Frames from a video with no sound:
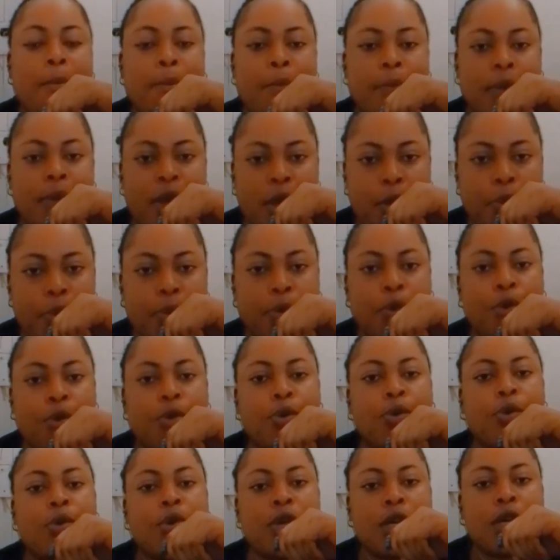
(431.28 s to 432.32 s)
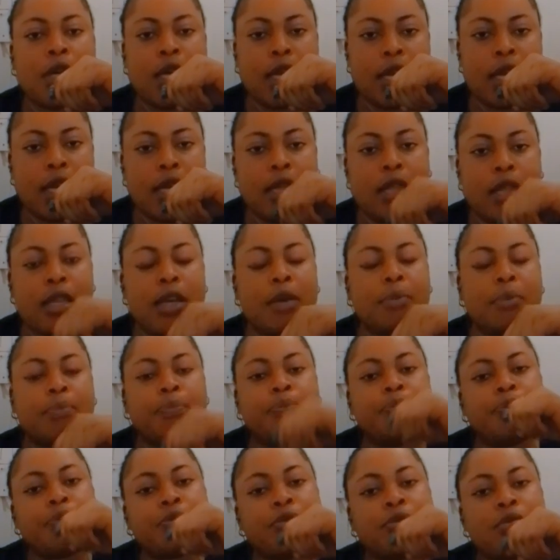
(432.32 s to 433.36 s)
people on them.
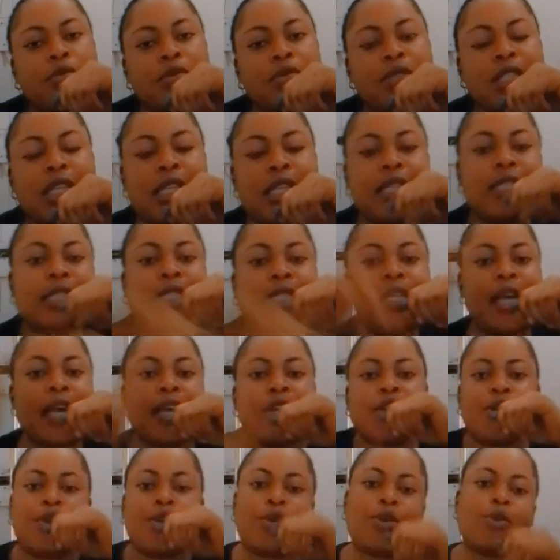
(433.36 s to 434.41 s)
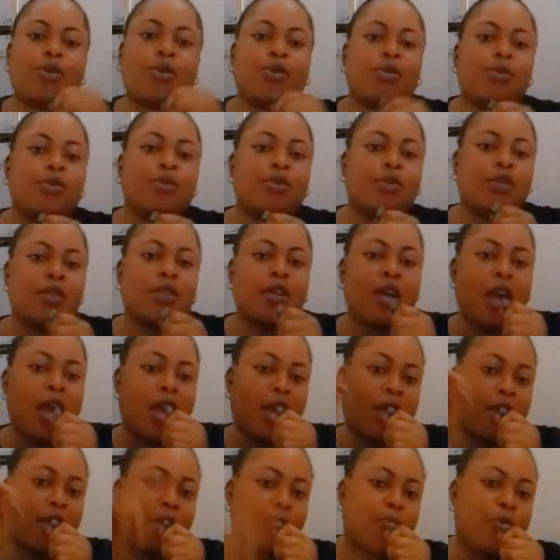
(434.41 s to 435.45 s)
Thank you.
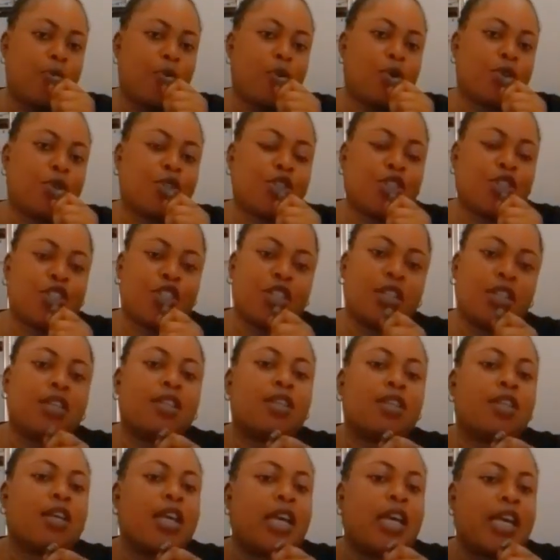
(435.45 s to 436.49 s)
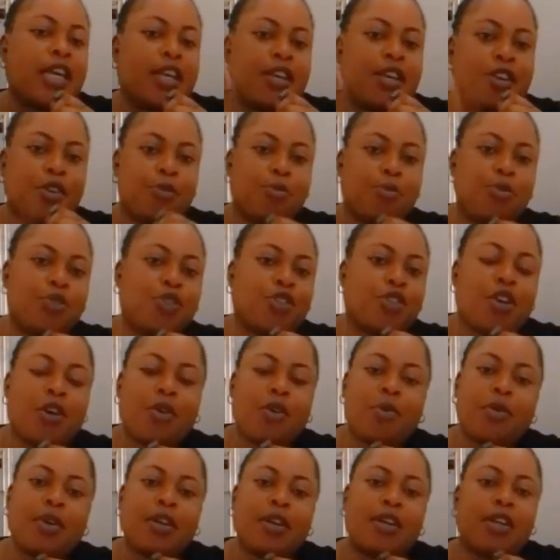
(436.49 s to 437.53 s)
Keep watching, keep
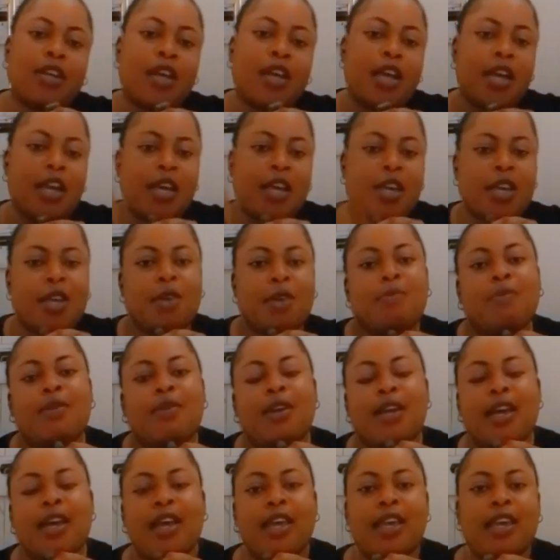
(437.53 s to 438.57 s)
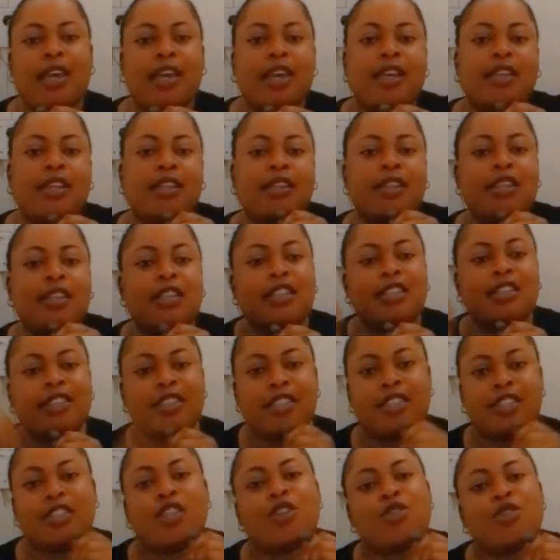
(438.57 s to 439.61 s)
sharing, keep liking.
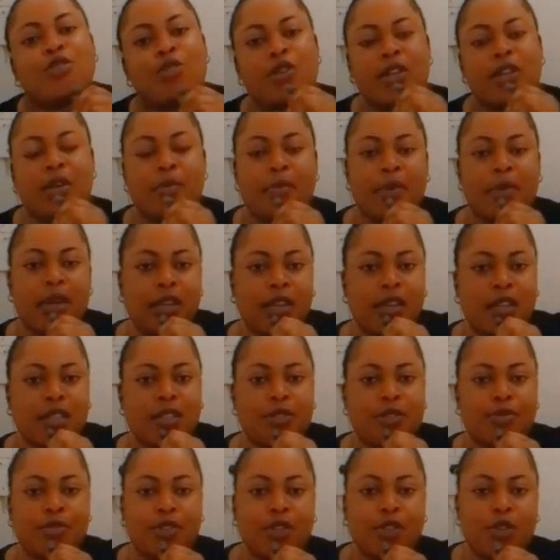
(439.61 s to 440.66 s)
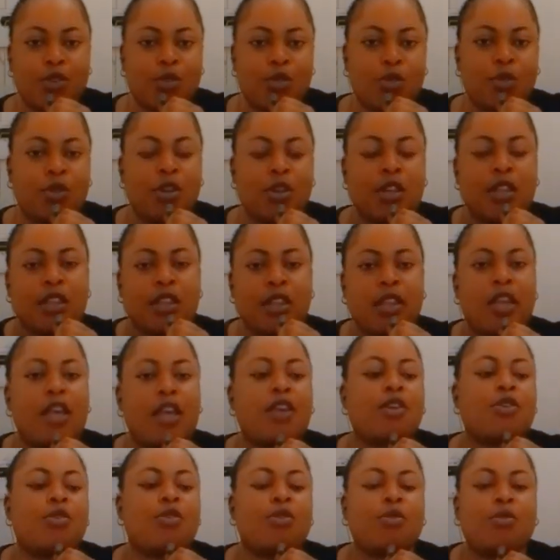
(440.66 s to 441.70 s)
See you in my next video.
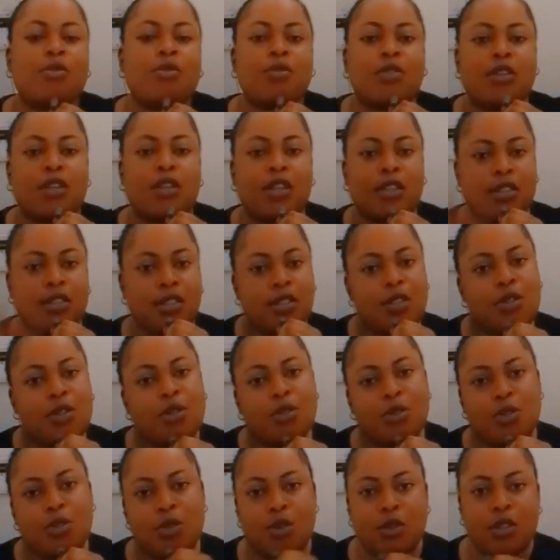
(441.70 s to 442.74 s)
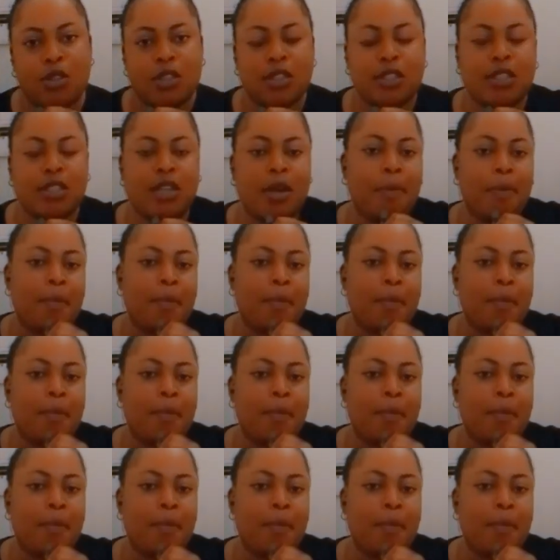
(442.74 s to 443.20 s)
Thank you. See you another time.